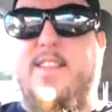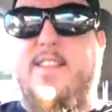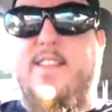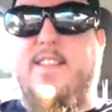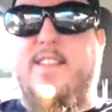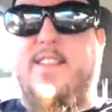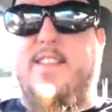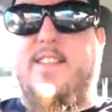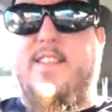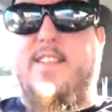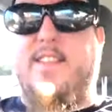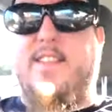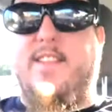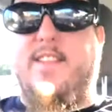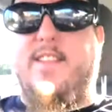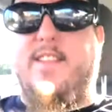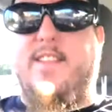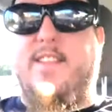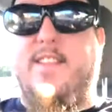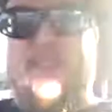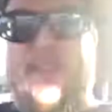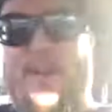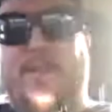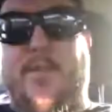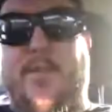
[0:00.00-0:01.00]
with cell phone
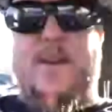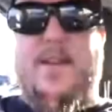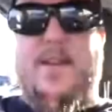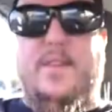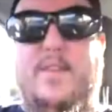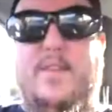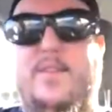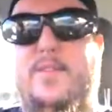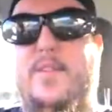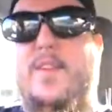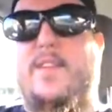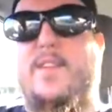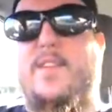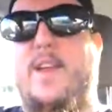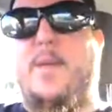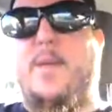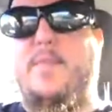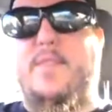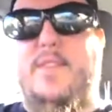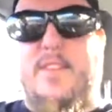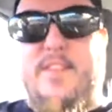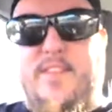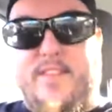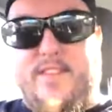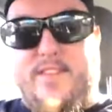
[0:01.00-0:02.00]
reception, so
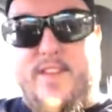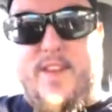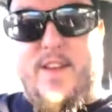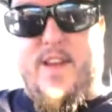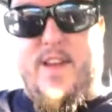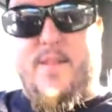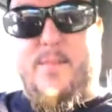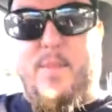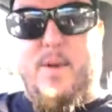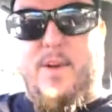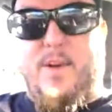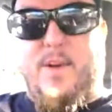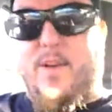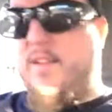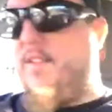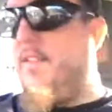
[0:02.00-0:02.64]
I apologize.